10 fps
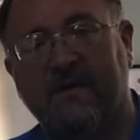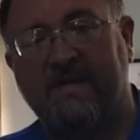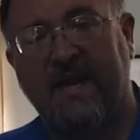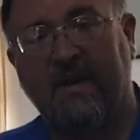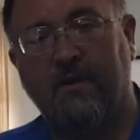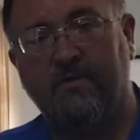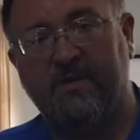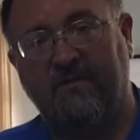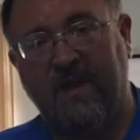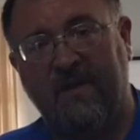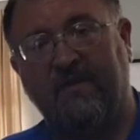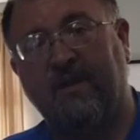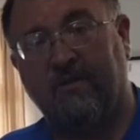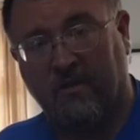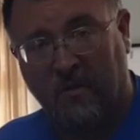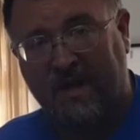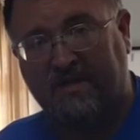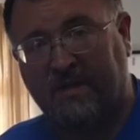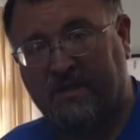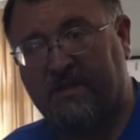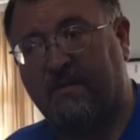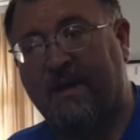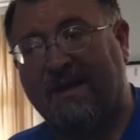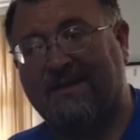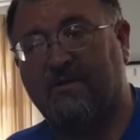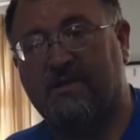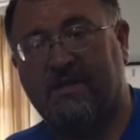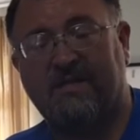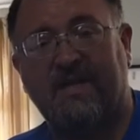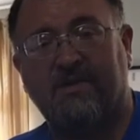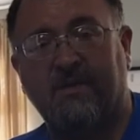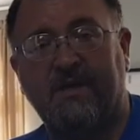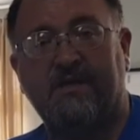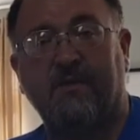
as that goes, if you have any other questions about those accessories,